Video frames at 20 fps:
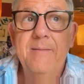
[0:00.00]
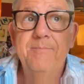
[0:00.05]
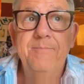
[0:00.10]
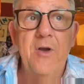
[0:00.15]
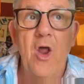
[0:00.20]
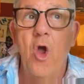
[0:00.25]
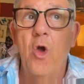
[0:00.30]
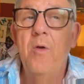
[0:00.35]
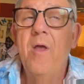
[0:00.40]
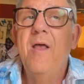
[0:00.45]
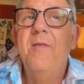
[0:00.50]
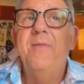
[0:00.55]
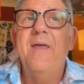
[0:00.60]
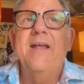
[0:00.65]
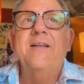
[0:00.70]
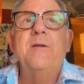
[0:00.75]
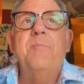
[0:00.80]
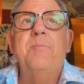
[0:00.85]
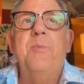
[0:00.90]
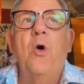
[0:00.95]
no, they
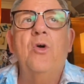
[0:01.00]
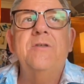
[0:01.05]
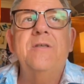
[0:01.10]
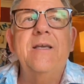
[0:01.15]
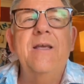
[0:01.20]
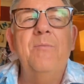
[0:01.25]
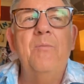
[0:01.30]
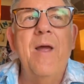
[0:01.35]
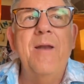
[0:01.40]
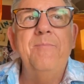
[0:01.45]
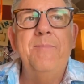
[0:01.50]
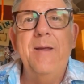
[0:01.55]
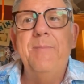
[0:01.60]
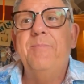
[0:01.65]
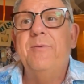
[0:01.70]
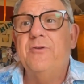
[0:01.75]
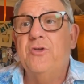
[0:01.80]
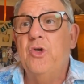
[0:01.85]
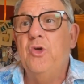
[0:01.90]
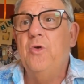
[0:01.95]
had a body, when
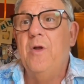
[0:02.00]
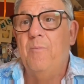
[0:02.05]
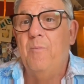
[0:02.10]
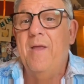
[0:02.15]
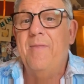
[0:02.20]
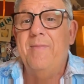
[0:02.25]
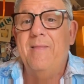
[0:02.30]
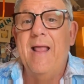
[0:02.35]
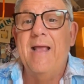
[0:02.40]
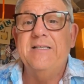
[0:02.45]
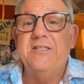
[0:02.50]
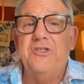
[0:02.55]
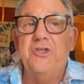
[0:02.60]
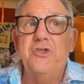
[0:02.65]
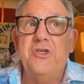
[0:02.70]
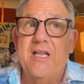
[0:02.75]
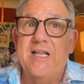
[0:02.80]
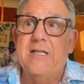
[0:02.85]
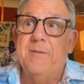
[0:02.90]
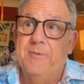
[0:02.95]
ladies and
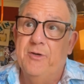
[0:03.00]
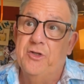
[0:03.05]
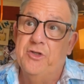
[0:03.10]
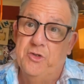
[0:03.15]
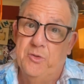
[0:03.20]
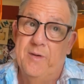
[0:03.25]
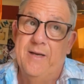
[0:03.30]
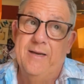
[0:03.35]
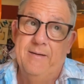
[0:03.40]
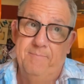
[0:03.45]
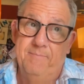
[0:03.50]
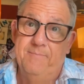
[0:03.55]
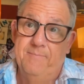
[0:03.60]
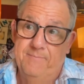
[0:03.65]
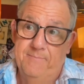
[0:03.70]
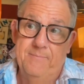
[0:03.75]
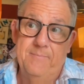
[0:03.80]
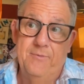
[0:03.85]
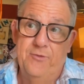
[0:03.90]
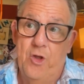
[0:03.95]
gentlemen are doing
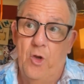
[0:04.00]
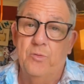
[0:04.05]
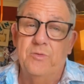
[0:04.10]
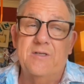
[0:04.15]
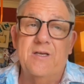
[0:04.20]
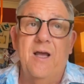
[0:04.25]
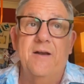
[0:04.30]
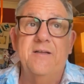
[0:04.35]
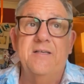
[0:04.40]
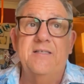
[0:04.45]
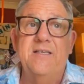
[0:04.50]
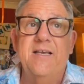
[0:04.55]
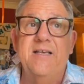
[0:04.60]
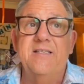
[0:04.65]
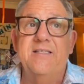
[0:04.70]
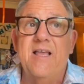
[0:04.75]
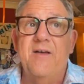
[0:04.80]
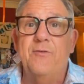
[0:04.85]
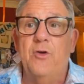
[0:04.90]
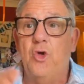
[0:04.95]
those kind of
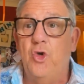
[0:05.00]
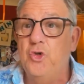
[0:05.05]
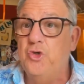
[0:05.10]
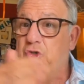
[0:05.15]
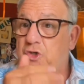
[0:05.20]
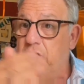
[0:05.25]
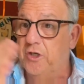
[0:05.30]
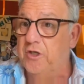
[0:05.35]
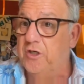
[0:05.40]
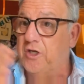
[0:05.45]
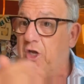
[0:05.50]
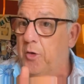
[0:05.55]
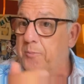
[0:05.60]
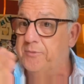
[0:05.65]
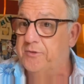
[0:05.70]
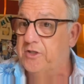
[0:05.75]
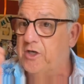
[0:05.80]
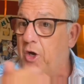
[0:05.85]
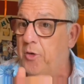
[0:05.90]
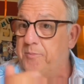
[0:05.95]
scenes, they have a cushion to
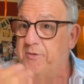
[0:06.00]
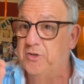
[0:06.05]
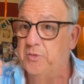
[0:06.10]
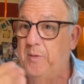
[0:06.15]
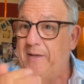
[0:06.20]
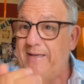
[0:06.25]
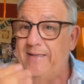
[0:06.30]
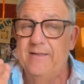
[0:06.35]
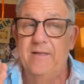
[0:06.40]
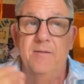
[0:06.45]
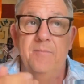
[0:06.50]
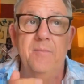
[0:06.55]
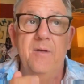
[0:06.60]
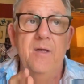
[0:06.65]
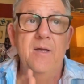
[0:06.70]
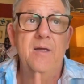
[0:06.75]
go between them,